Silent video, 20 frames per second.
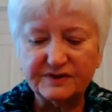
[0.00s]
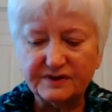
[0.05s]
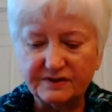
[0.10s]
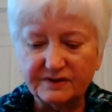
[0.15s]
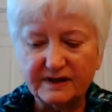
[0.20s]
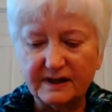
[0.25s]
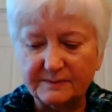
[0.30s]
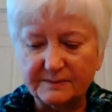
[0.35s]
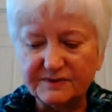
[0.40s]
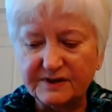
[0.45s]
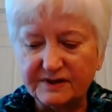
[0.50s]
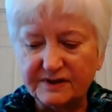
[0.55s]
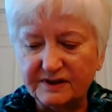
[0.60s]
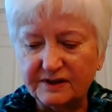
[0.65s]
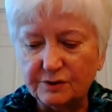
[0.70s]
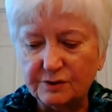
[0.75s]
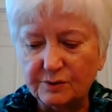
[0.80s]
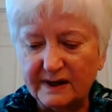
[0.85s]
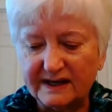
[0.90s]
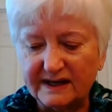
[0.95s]
to come to the
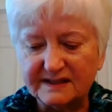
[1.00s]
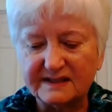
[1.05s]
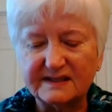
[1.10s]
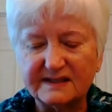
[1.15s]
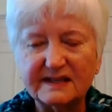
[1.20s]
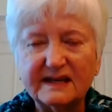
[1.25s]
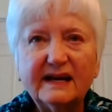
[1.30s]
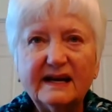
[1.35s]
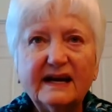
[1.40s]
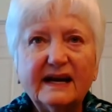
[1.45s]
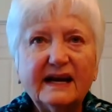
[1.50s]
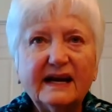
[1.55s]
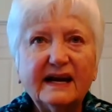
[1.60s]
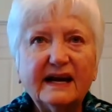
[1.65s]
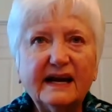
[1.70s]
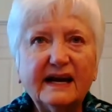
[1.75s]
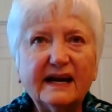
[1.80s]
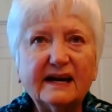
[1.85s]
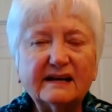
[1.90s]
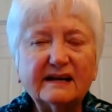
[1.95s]
U.S.
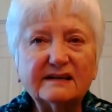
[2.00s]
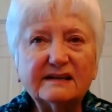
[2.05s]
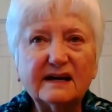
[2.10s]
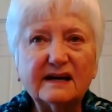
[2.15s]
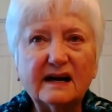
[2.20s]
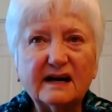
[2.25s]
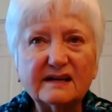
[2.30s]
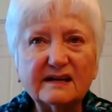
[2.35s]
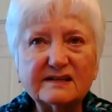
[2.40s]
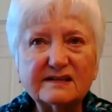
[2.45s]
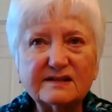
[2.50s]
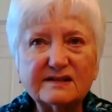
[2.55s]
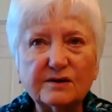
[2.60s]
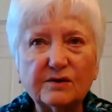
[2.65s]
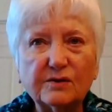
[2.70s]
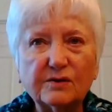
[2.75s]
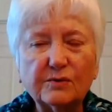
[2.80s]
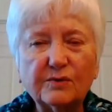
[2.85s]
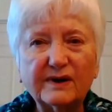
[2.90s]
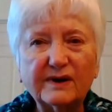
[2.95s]
And
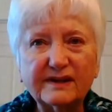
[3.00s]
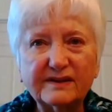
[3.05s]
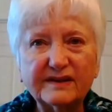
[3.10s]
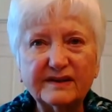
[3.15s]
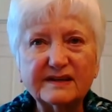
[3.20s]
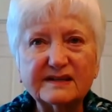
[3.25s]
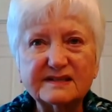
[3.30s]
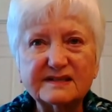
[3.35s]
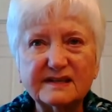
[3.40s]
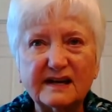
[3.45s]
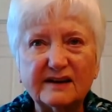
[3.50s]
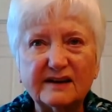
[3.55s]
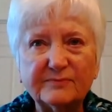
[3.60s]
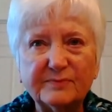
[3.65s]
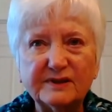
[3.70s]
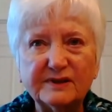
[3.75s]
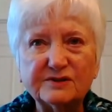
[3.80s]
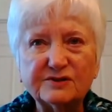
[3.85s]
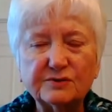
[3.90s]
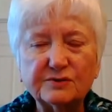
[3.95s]
so one of the things that
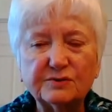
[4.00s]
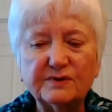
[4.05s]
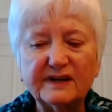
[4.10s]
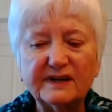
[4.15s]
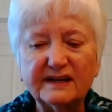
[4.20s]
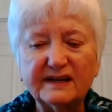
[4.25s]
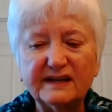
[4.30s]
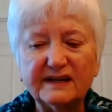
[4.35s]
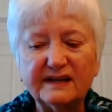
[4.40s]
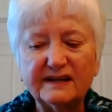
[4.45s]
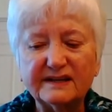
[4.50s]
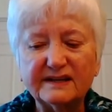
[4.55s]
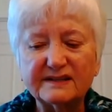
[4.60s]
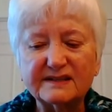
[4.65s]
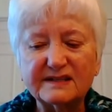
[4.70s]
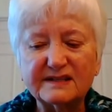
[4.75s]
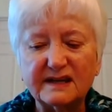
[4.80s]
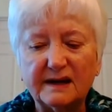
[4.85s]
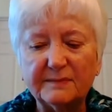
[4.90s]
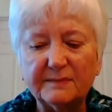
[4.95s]
I've been doing
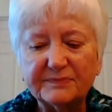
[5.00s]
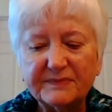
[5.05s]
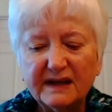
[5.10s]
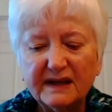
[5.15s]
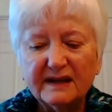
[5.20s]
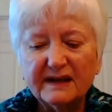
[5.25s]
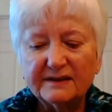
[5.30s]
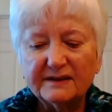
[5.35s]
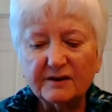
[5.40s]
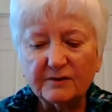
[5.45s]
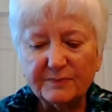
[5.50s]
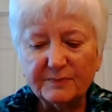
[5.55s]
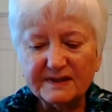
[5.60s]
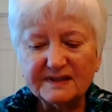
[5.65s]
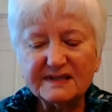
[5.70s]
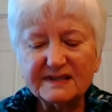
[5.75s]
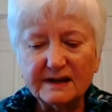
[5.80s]
is there have been